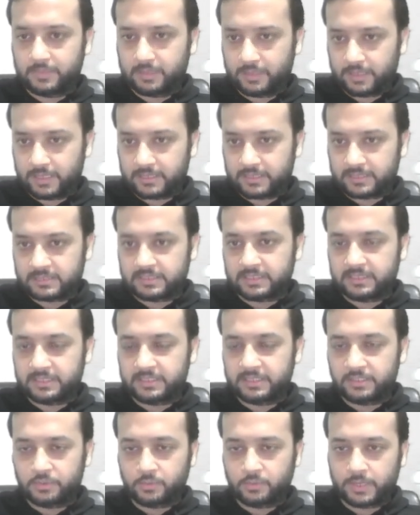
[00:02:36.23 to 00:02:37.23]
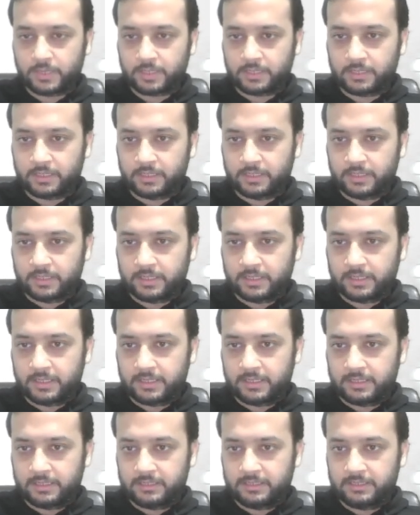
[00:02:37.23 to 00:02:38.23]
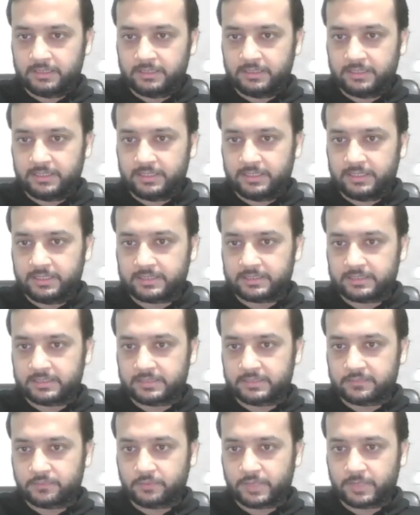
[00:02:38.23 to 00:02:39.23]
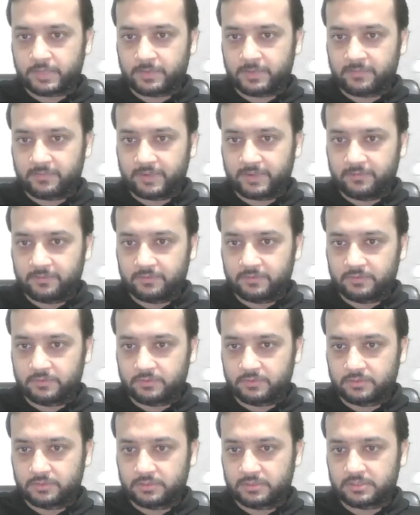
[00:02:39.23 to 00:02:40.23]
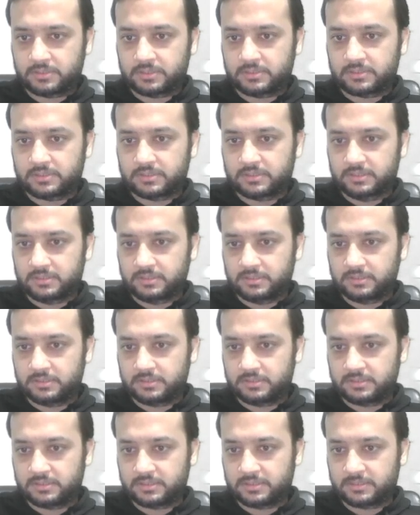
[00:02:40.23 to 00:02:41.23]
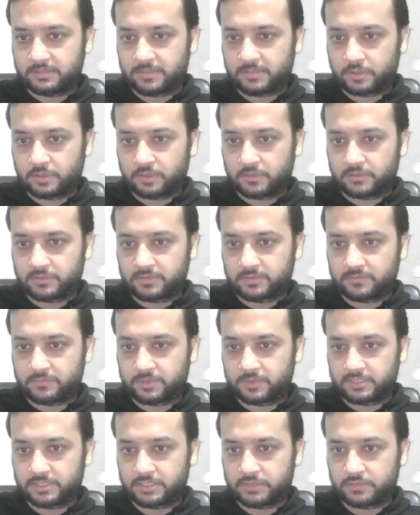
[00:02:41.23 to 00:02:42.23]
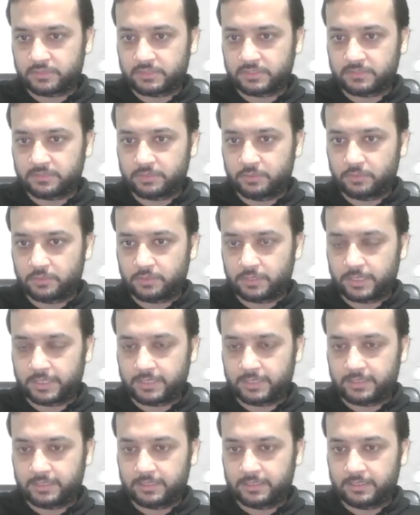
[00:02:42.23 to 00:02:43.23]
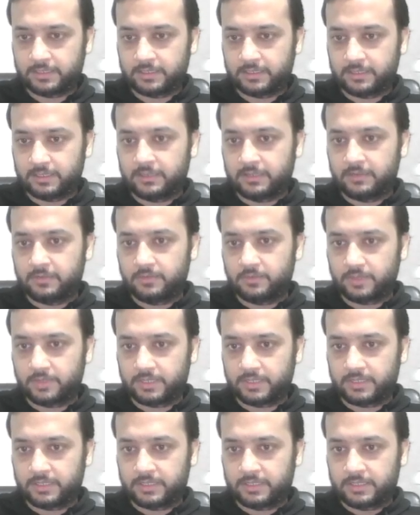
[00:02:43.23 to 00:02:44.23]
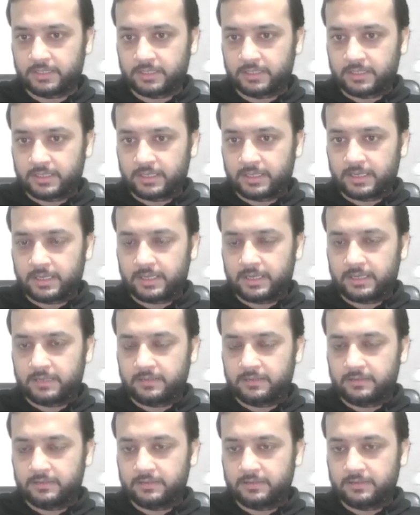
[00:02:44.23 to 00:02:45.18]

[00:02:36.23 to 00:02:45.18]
h is greater than 2r and the radius is 4r by 5, so this is somewhat situation will look like. Okay, and